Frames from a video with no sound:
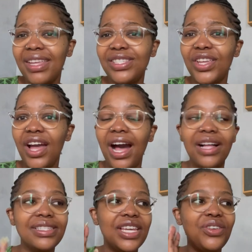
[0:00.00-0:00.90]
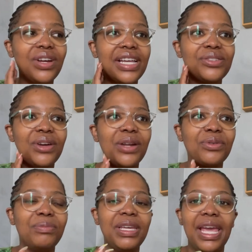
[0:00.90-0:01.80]
So, yeah, I'll take you guys around
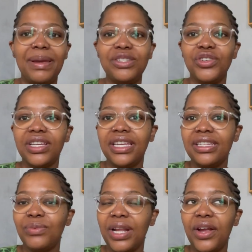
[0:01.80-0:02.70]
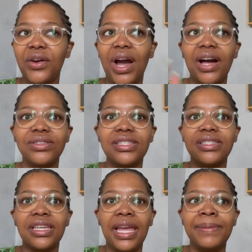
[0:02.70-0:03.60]
with me when I go out
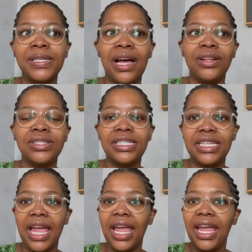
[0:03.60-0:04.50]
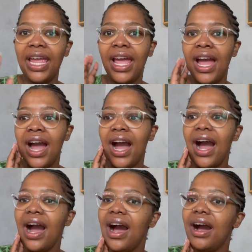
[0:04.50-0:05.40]
to Cape Town today.
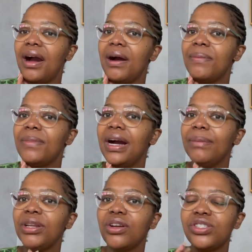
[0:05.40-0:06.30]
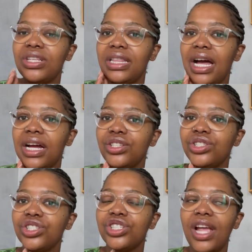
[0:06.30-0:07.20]
I'm gonna go to
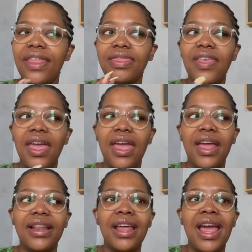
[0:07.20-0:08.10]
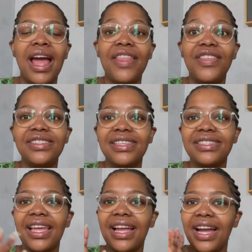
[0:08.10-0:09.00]
lunch, and then there's
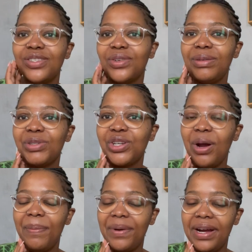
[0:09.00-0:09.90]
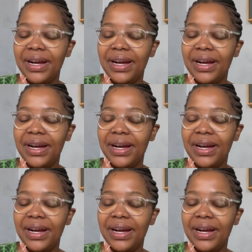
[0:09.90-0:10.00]
this like ice cream shop.